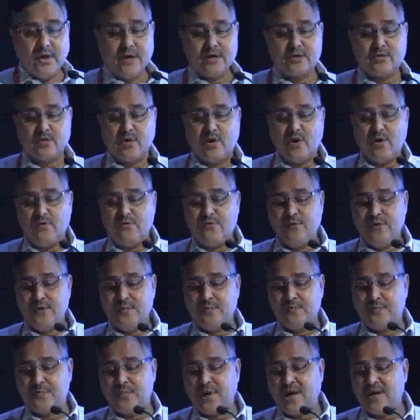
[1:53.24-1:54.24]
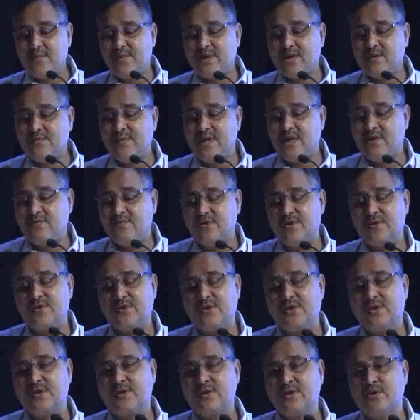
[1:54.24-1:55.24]
It's often primary
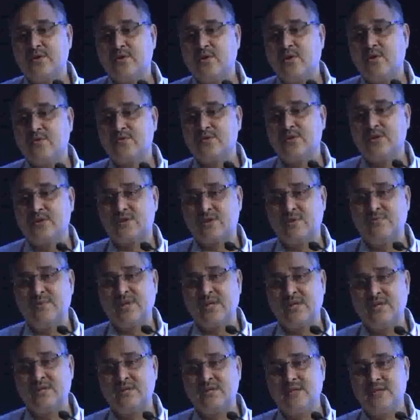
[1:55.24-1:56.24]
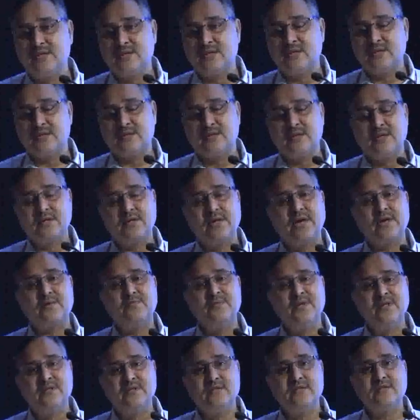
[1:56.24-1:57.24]
manifestation of systemic diseases.
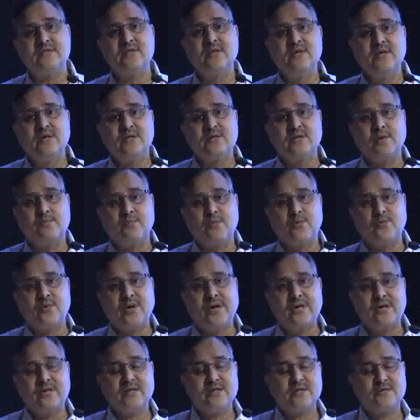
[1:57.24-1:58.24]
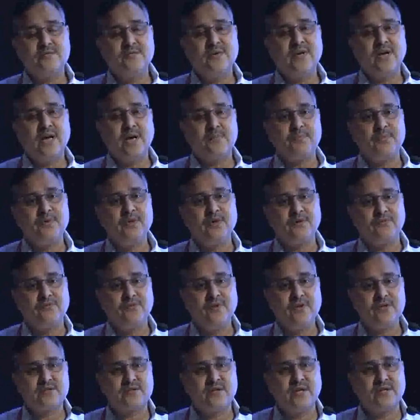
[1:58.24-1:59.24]
That means the pruritus may appear
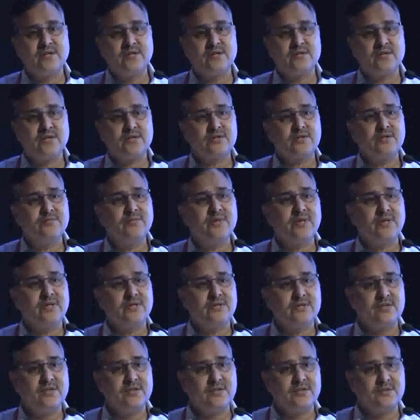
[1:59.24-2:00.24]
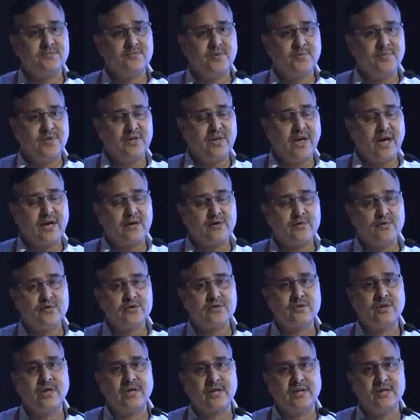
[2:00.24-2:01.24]
first and the systemic disease may be
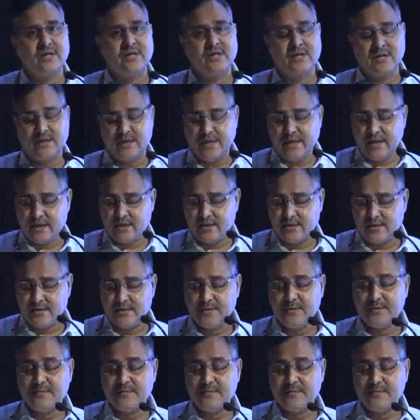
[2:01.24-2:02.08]
diagnosed at a later date.